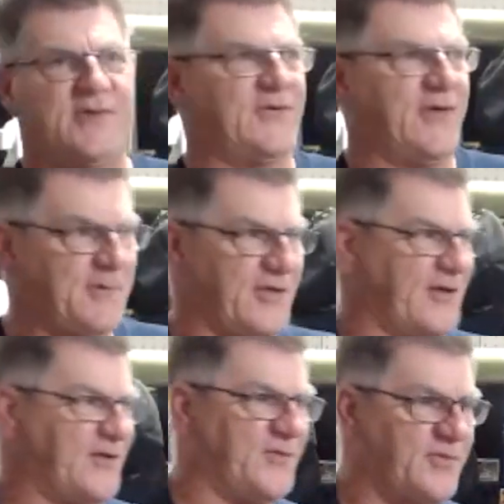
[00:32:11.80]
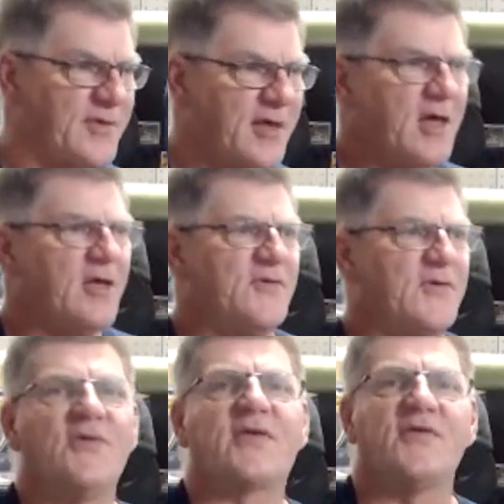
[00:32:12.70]
she sent me these.
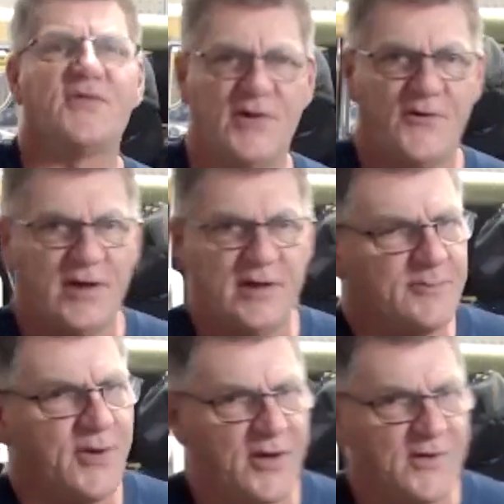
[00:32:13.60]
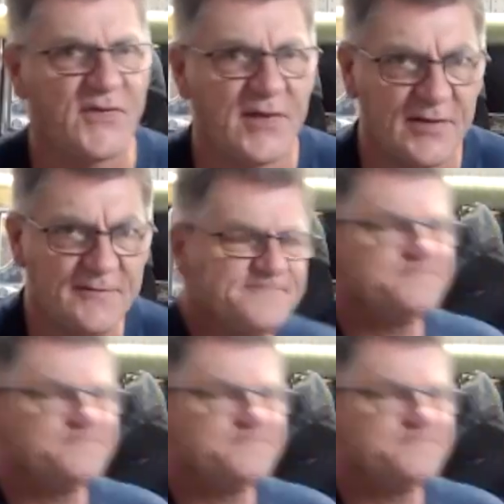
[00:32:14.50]
She was considering purchasing them.